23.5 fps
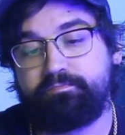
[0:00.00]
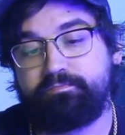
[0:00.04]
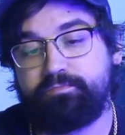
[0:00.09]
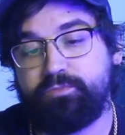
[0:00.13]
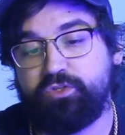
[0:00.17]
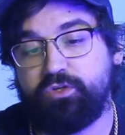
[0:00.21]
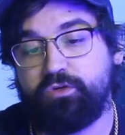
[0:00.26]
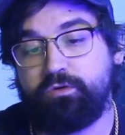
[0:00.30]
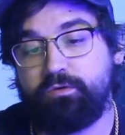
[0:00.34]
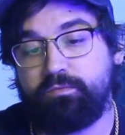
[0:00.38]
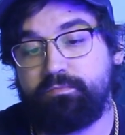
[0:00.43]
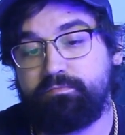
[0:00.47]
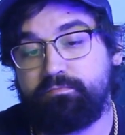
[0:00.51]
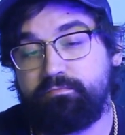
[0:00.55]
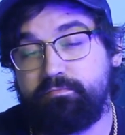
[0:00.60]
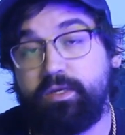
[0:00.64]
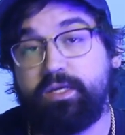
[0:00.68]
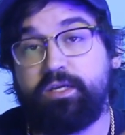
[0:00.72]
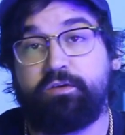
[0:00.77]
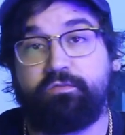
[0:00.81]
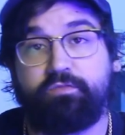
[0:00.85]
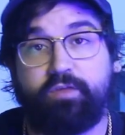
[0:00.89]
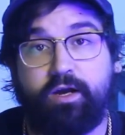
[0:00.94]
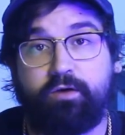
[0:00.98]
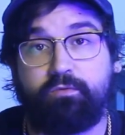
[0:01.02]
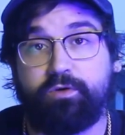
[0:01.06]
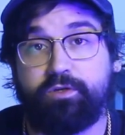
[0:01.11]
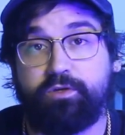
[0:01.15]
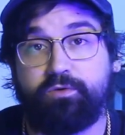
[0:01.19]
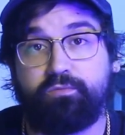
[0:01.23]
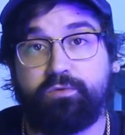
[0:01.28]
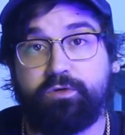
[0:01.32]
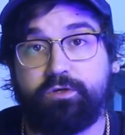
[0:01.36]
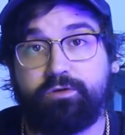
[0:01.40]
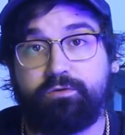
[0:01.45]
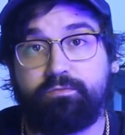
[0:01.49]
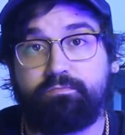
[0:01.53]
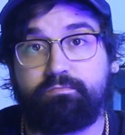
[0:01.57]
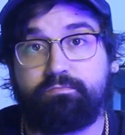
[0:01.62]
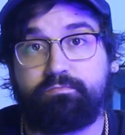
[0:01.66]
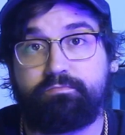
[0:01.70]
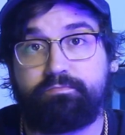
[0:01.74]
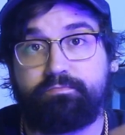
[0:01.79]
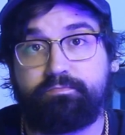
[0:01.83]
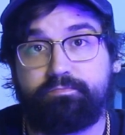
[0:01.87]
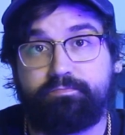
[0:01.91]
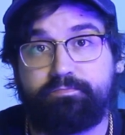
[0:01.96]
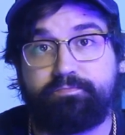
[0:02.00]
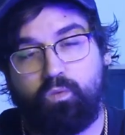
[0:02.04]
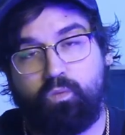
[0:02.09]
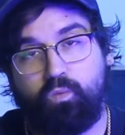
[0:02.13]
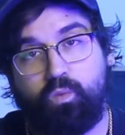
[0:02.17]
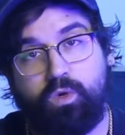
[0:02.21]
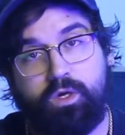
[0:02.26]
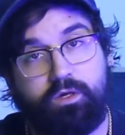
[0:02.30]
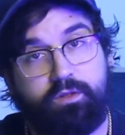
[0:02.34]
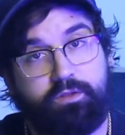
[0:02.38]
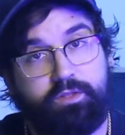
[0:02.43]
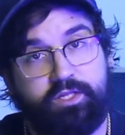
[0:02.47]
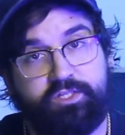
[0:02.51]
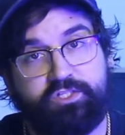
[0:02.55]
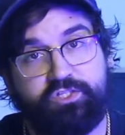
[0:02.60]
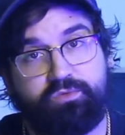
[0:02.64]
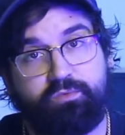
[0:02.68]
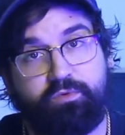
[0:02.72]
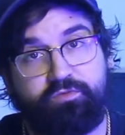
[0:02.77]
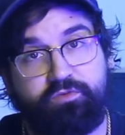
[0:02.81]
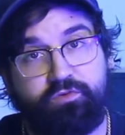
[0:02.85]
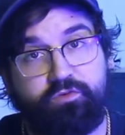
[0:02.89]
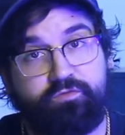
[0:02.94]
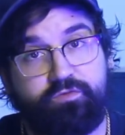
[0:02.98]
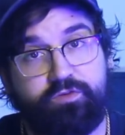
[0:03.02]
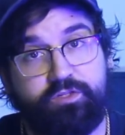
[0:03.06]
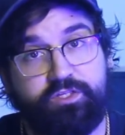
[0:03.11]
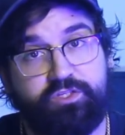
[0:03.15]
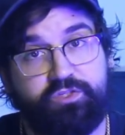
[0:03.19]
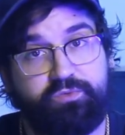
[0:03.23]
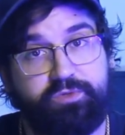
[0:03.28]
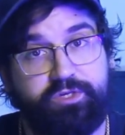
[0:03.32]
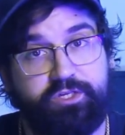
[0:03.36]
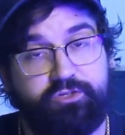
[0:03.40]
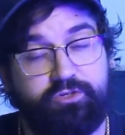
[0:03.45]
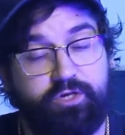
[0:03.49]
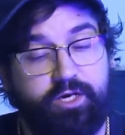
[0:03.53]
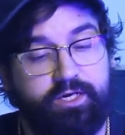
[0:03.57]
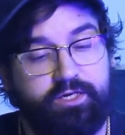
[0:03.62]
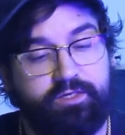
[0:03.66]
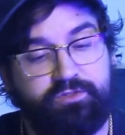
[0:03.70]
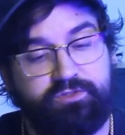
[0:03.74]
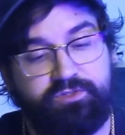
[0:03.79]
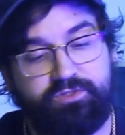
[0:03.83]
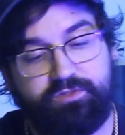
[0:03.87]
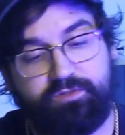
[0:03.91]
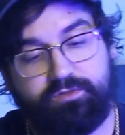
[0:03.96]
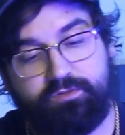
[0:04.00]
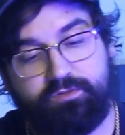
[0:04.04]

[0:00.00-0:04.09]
So make of that what you will. Well, that's the review for this week, Dragons.